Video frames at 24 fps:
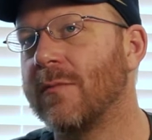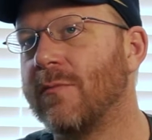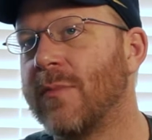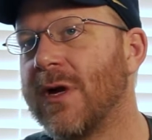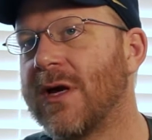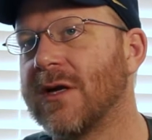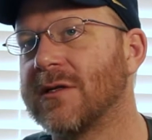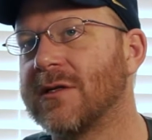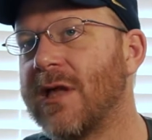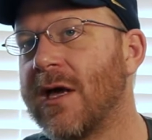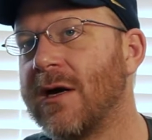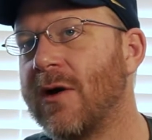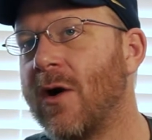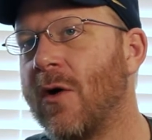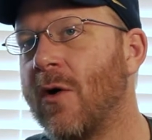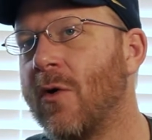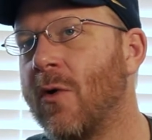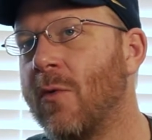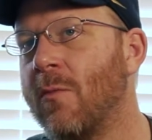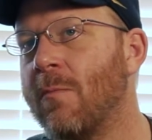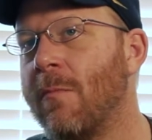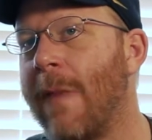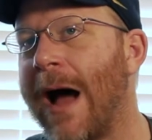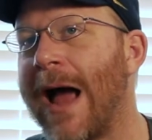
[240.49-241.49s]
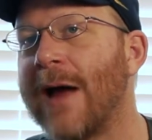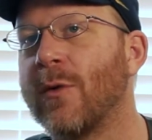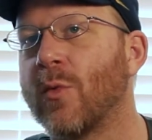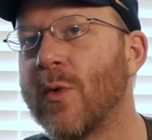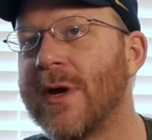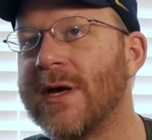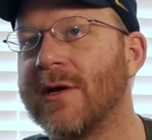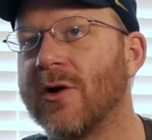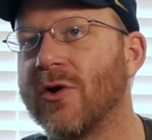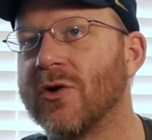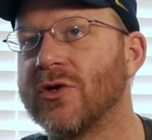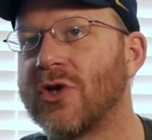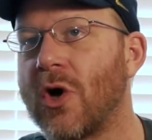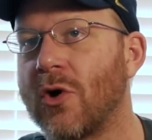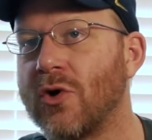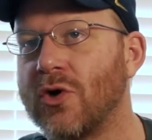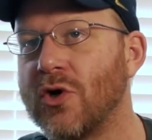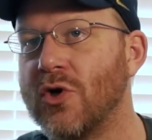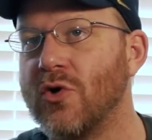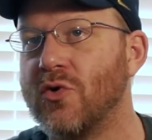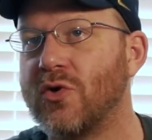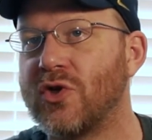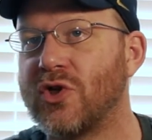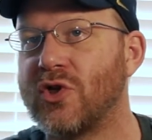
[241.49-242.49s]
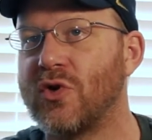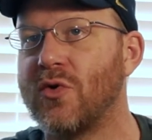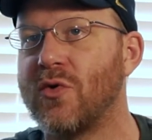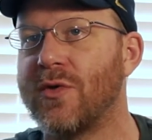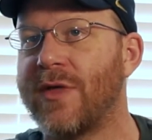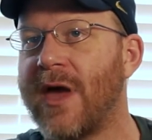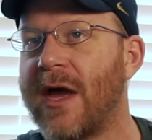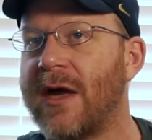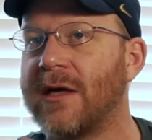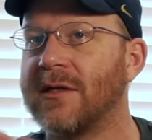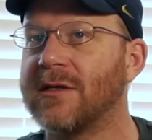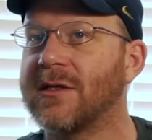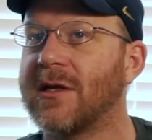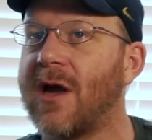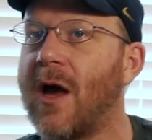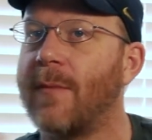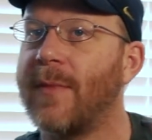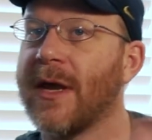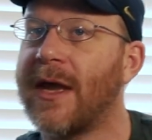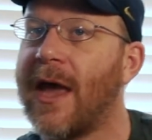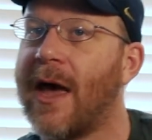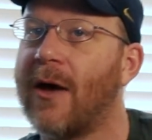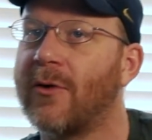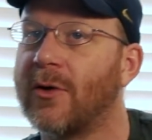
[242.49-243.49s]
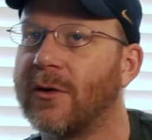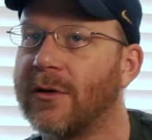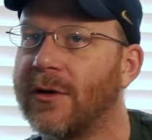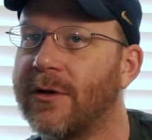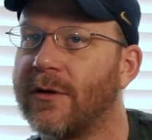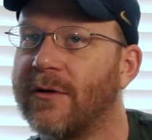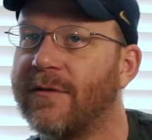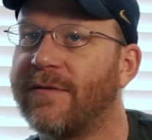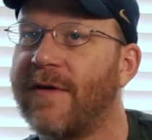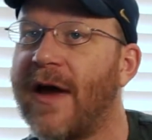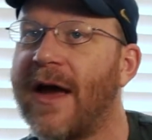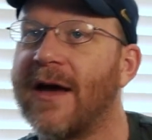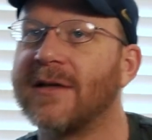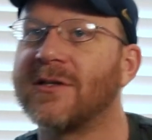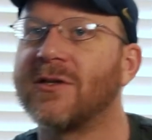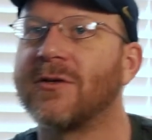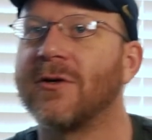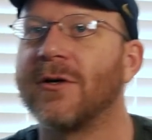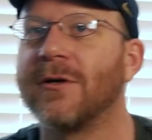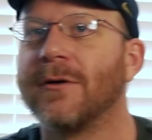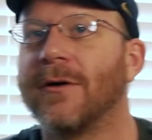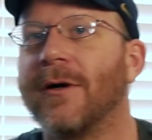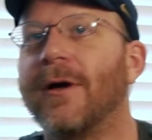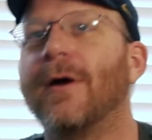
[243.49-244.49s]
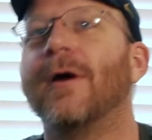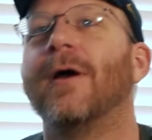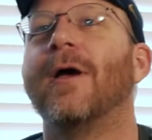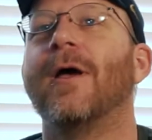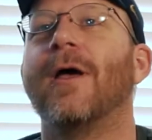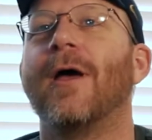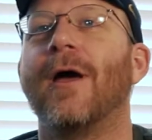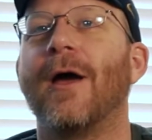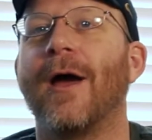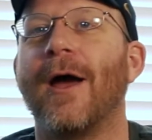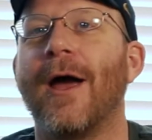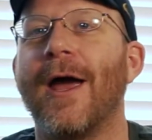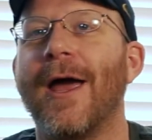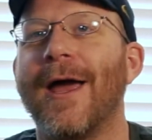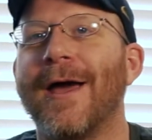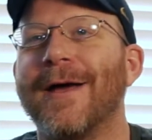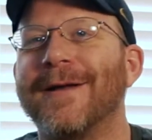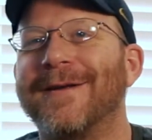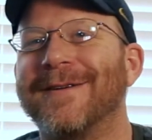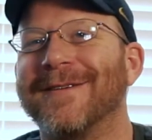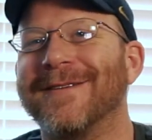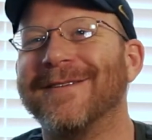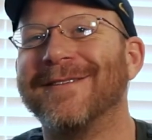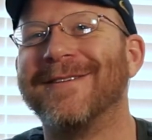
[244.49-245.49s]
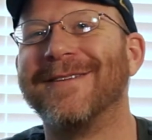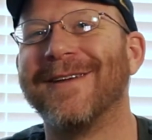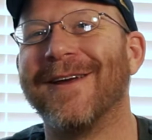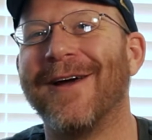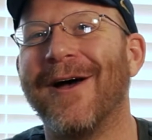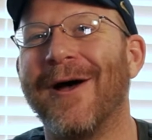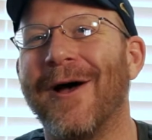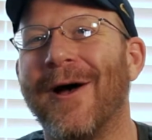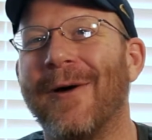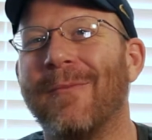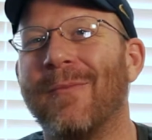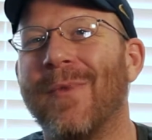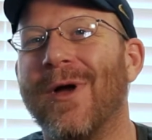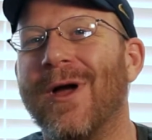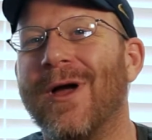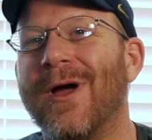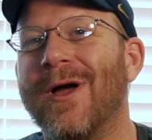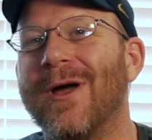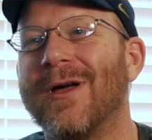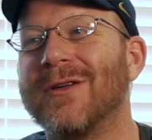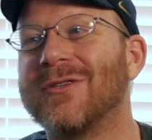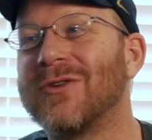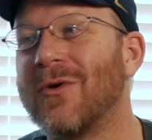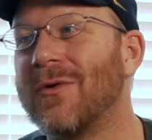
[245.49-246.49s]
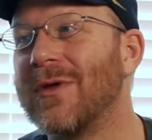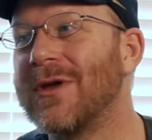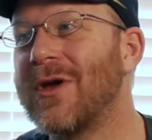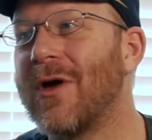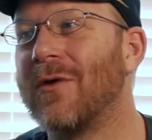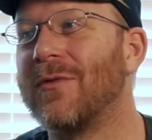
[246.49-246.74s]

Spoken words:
because they know my readers are used to things coming out a little faster. And so,